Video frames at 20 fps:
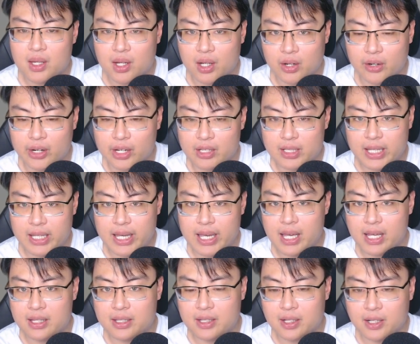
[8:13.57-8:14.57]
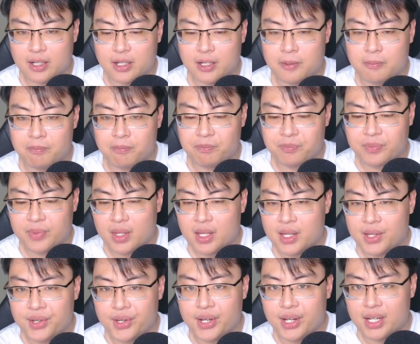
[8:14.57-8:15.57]
Alright, and um,
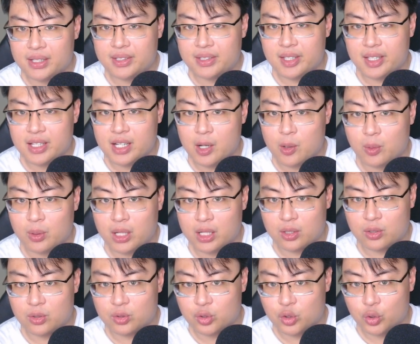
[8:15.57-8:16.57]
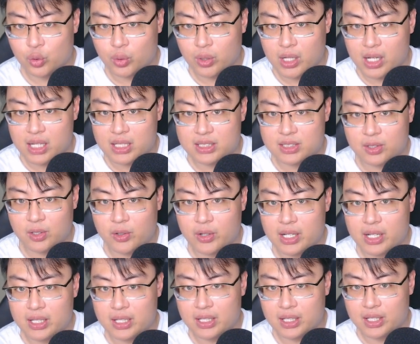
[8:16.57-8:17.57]
another thing I would like to show you guys,
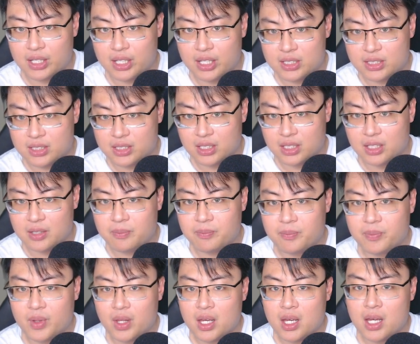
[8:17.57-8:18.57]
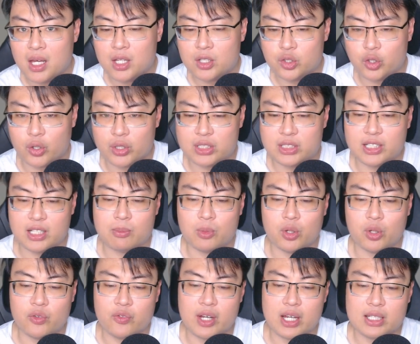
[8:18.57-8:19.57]
alright, it is the joystick
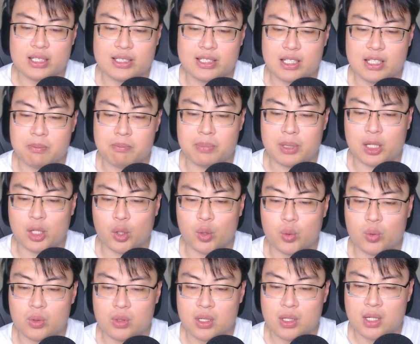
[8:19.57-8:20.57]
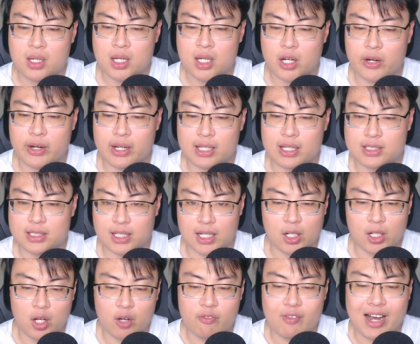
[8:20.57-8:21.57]
mode. If you guys see below, alright, there's a
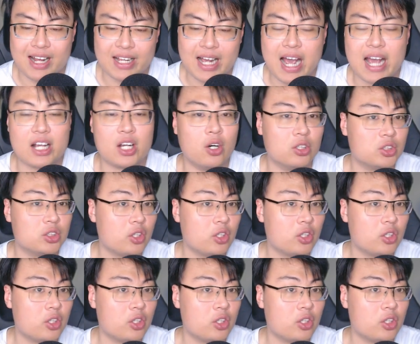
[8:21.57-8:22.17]
lot of other icons.